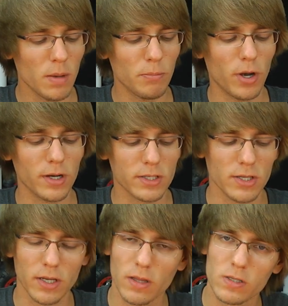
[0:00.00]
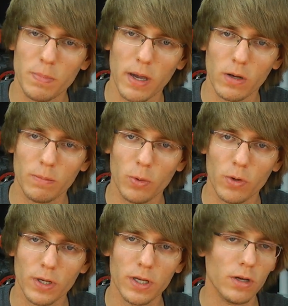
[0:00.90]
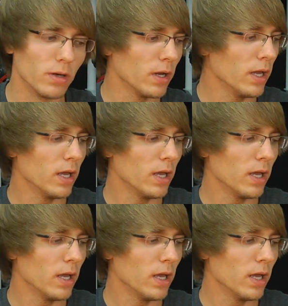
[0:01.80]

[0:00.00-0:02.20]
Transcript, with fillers: Products like this Para board here,